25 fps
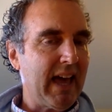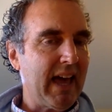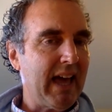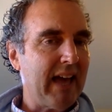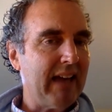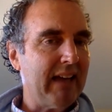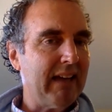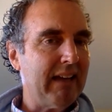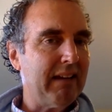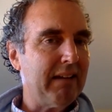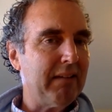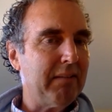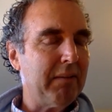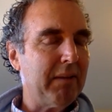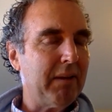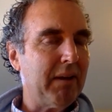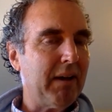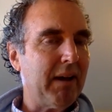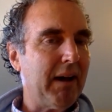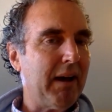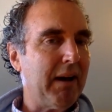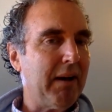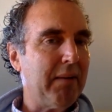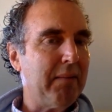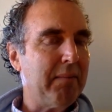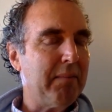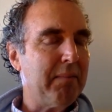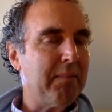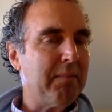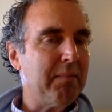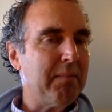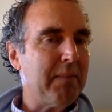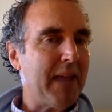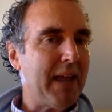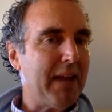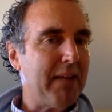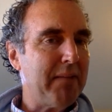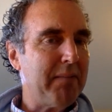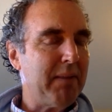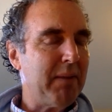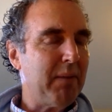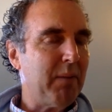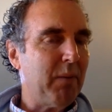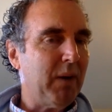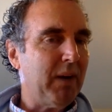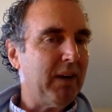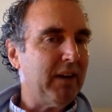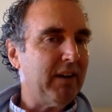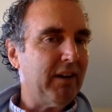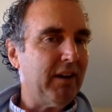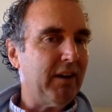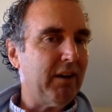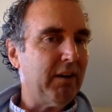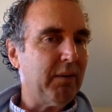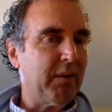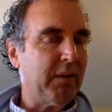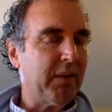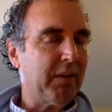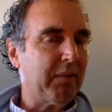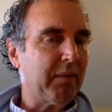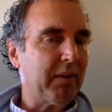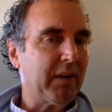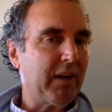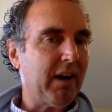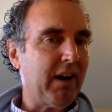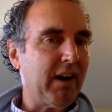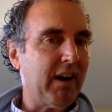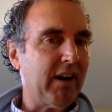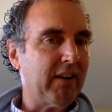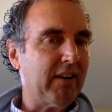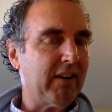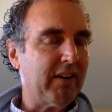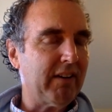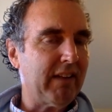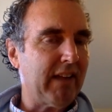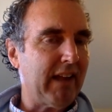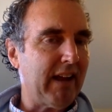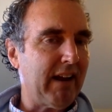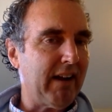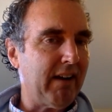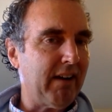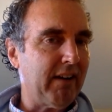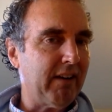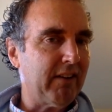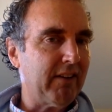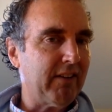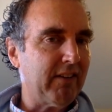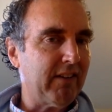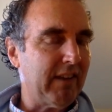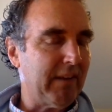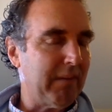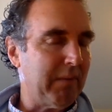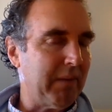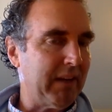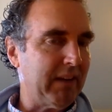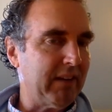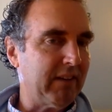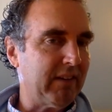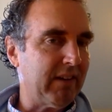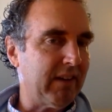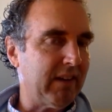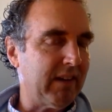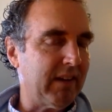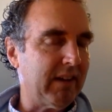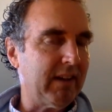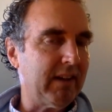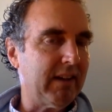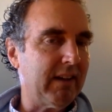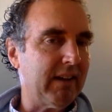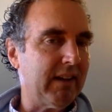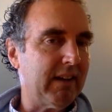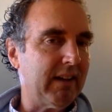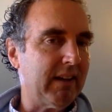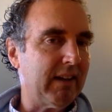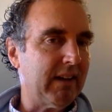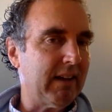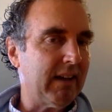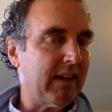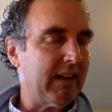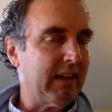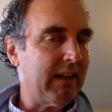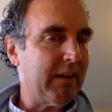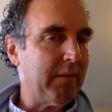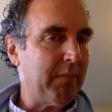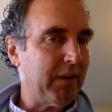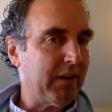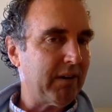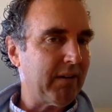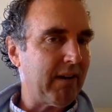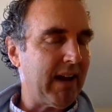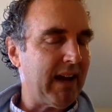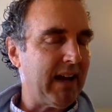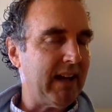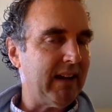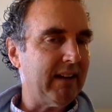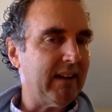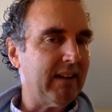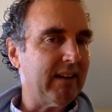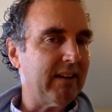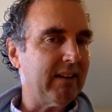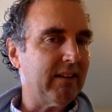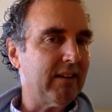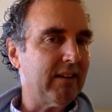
And it um, made me wonder with regard to their seeming to immigrate